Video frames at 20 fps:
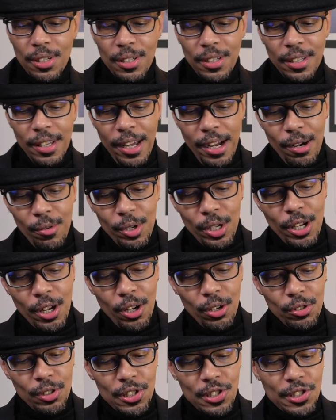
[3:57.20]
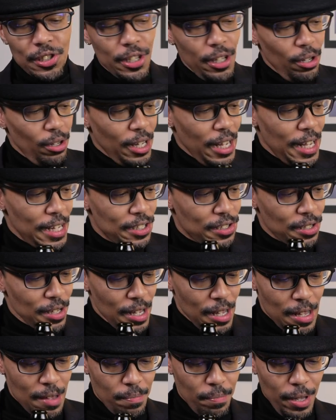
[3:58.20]
there we go. The seal has
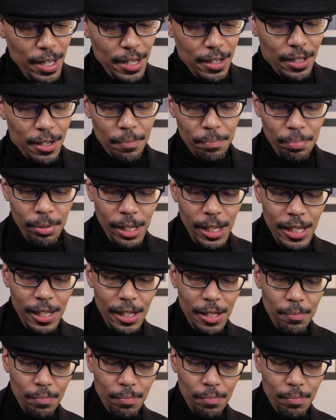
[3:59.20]
been completely